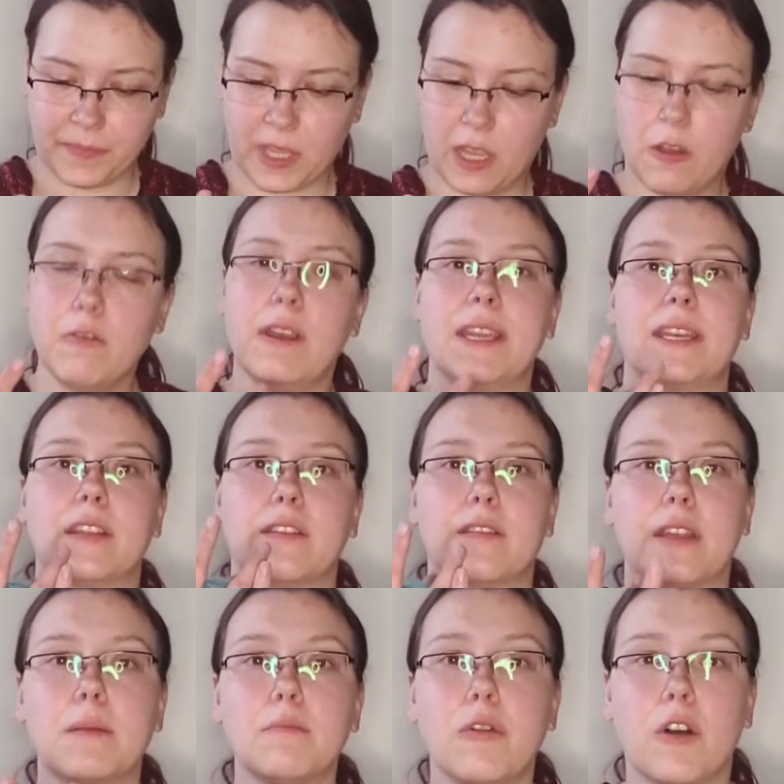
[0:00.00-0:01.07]
Alright, at
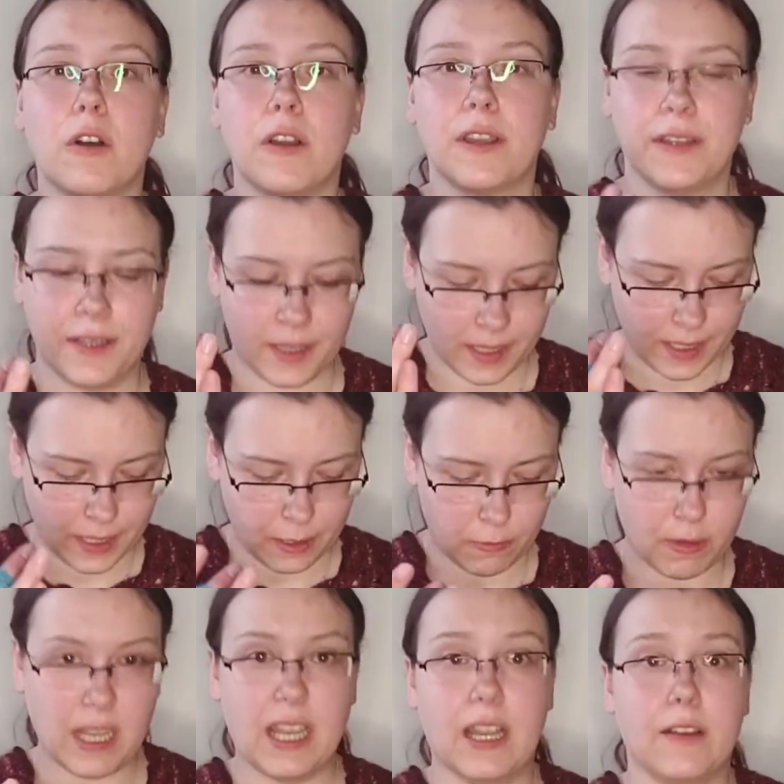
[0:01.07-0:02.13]
some point you
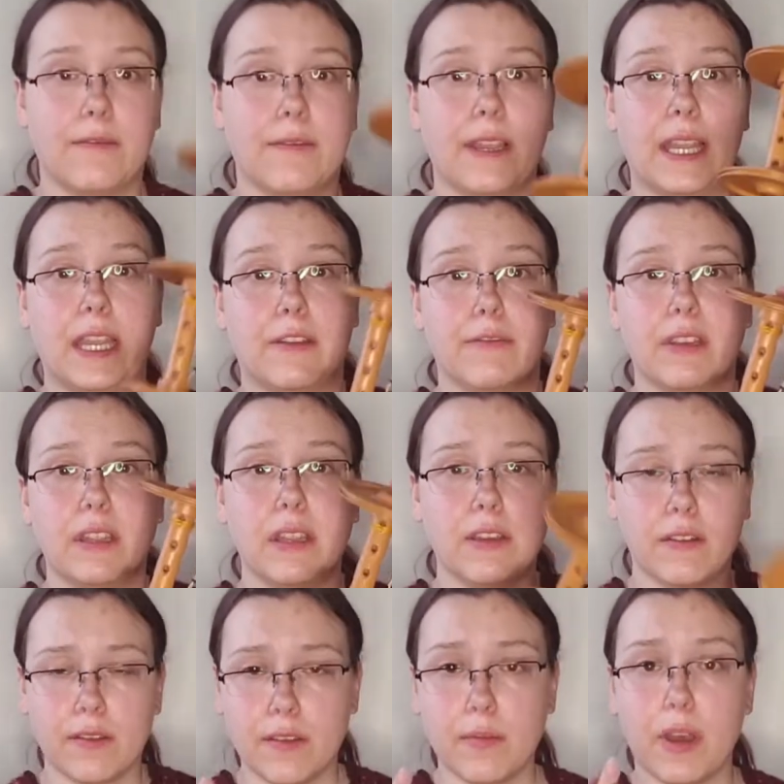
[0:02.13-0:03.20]
will have everything
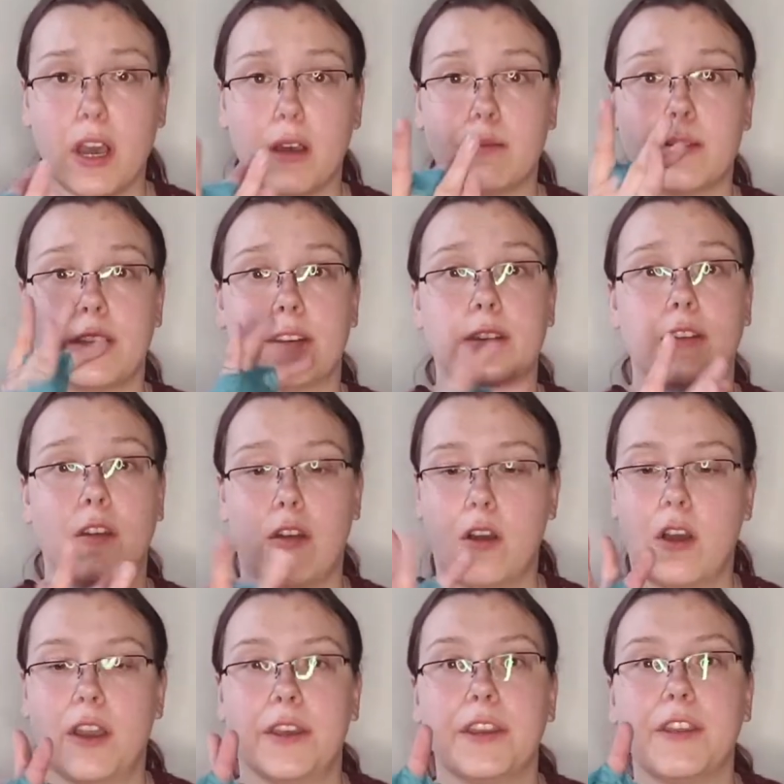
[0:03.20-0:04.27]
on the bobbin
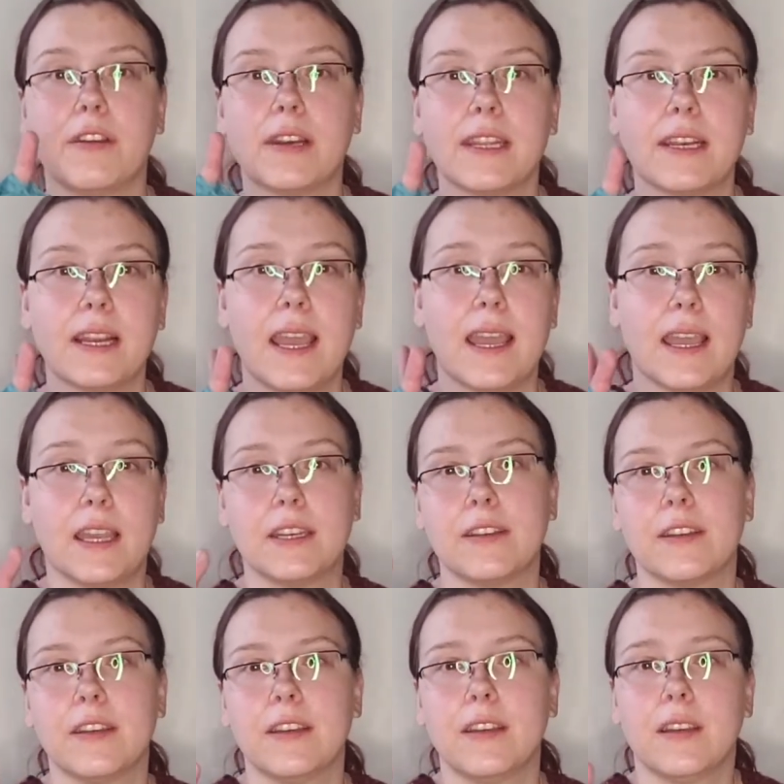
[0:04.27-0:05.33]
on your little hand.
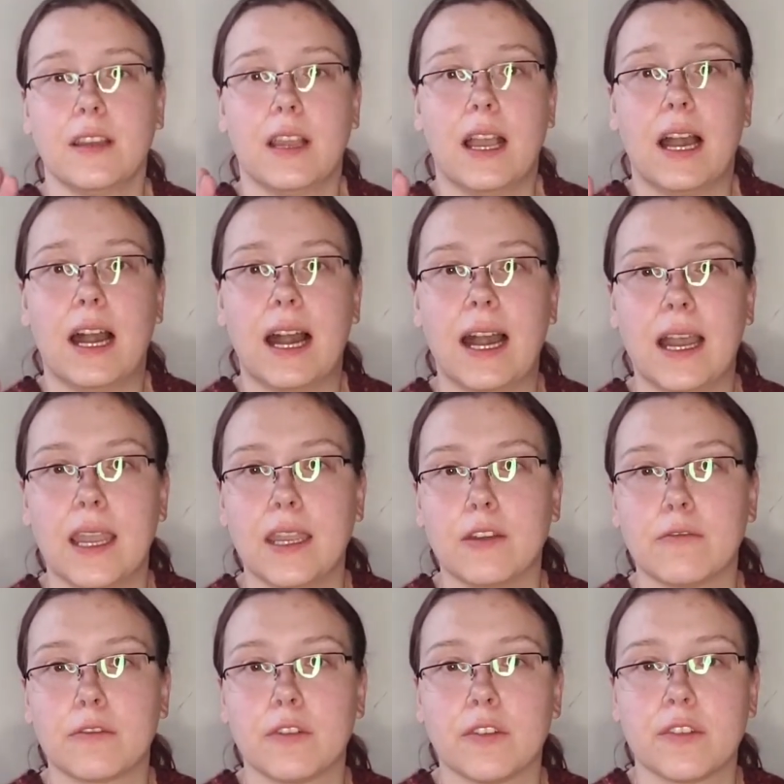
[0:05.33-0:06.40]
I
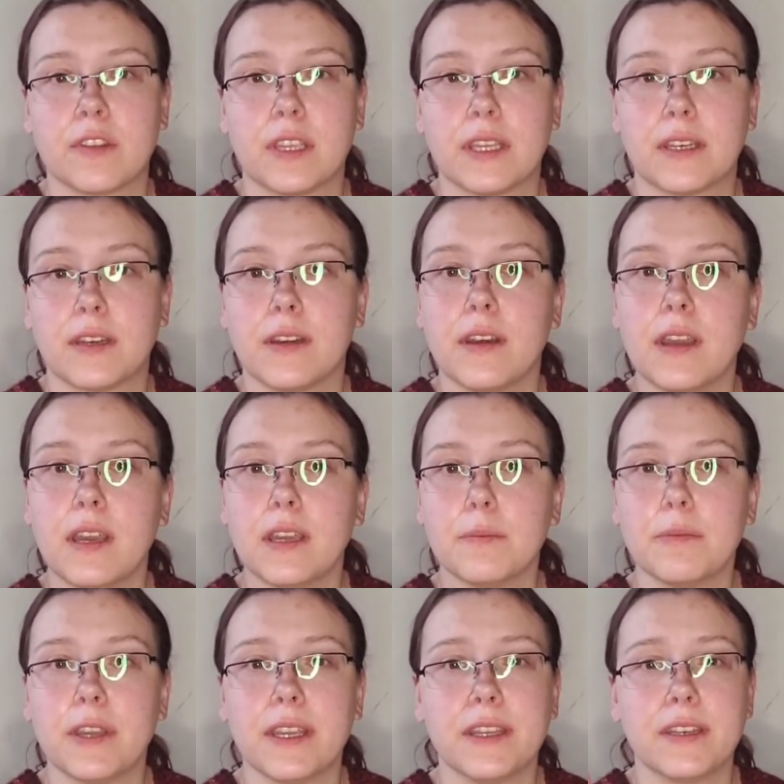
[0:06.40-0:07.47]
of course did
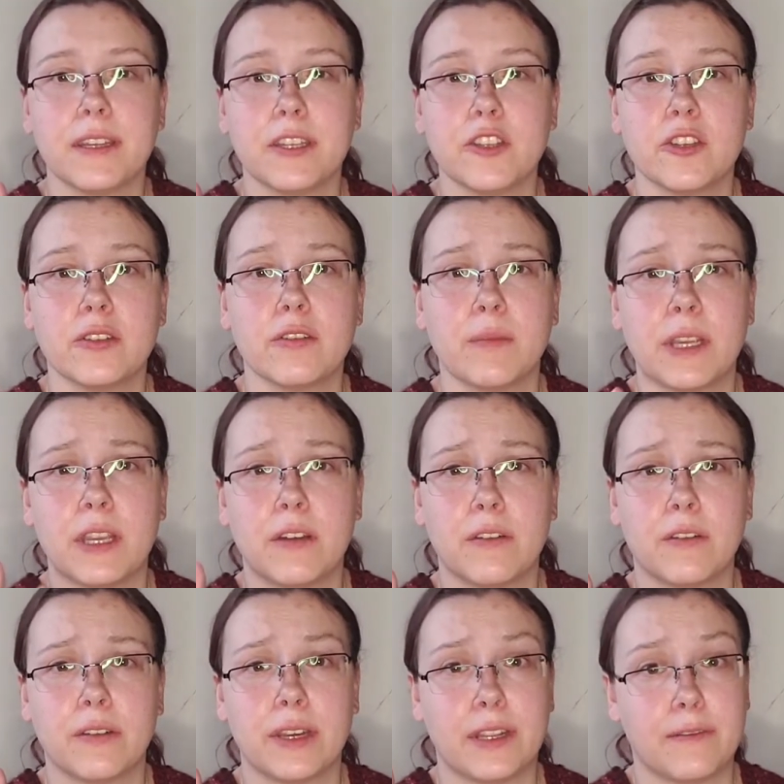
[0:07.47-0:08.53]
not pay attention to my
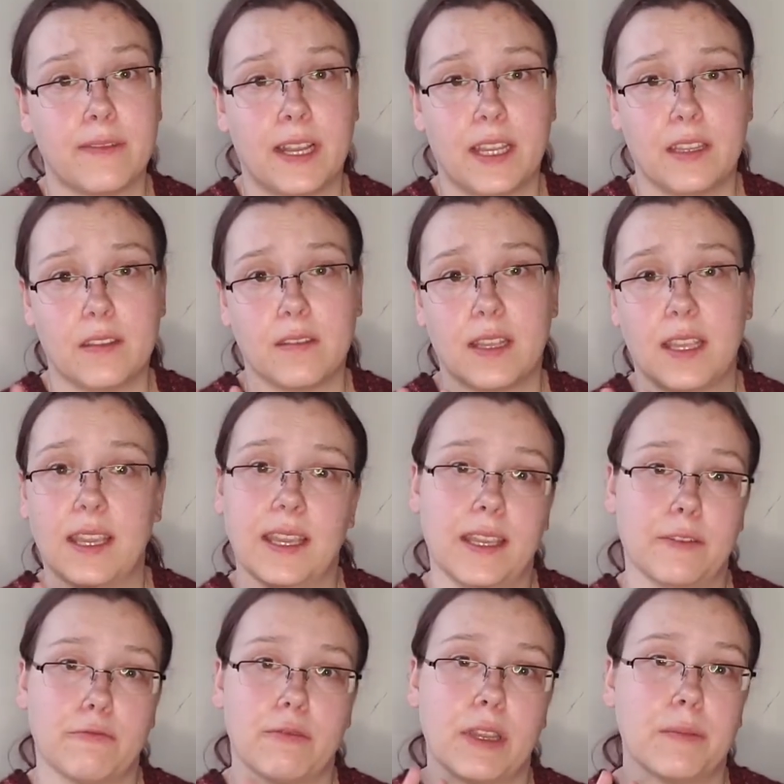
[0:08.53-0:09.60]
own advice
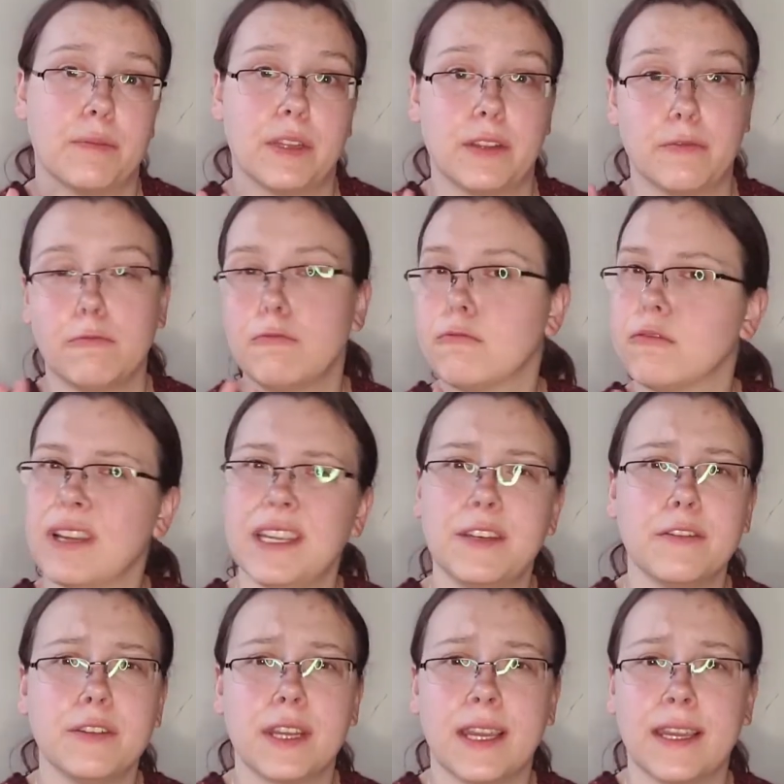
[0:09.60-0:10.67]
and wrapped it way
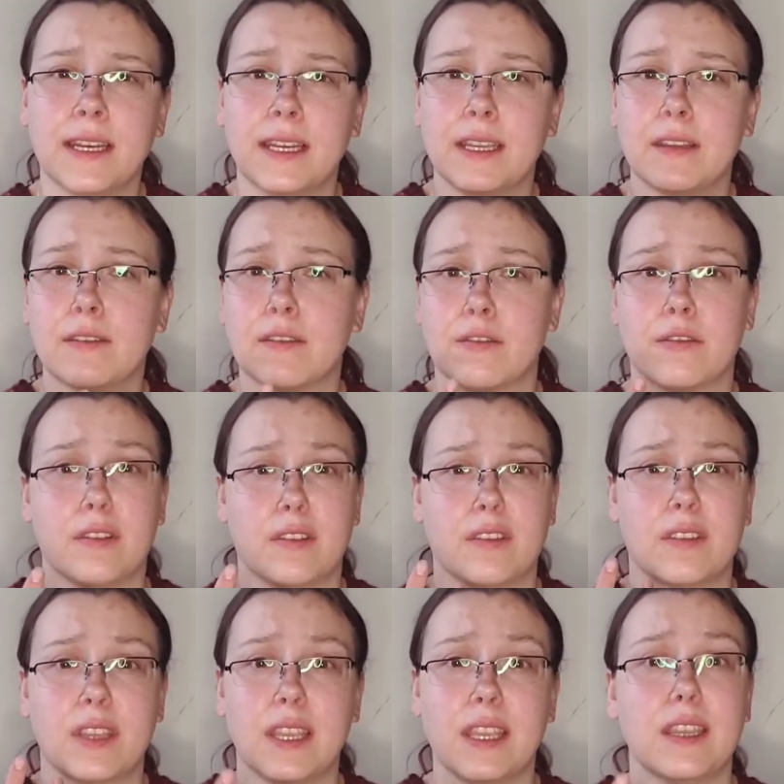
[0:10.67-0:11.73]
too tightly, so
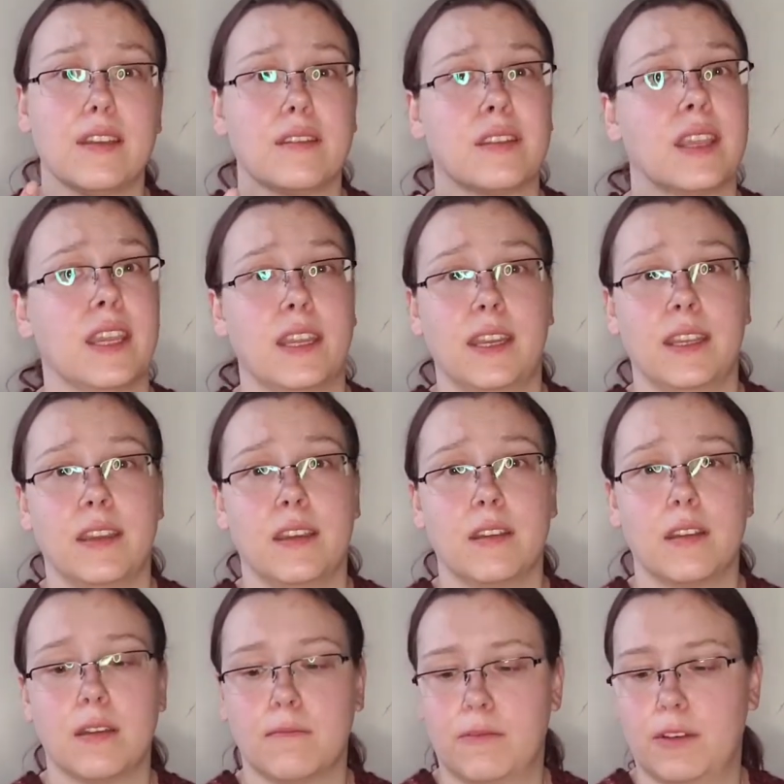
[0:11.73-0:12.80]
this is getting
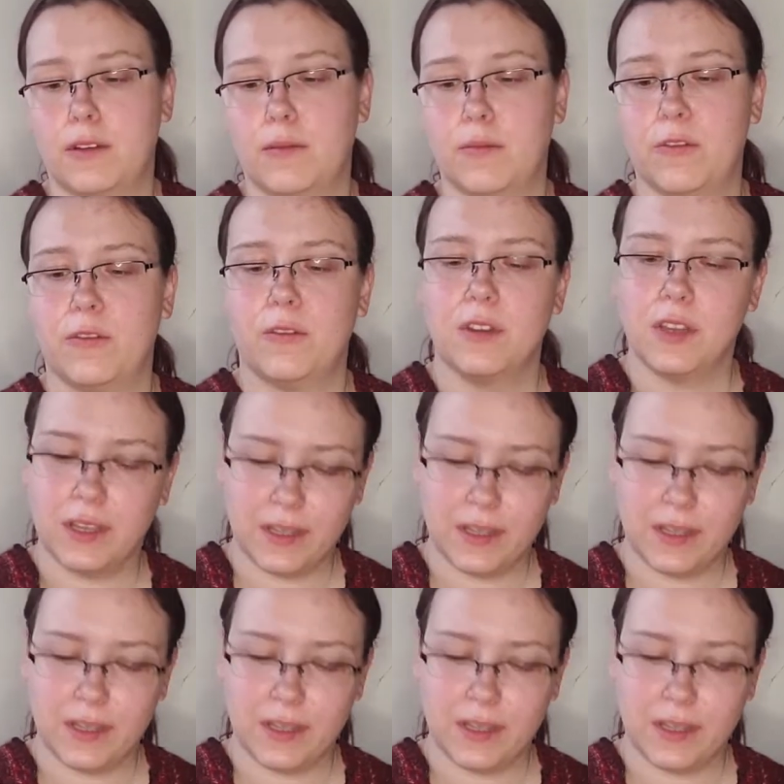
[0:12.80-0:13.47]
uncomfortable.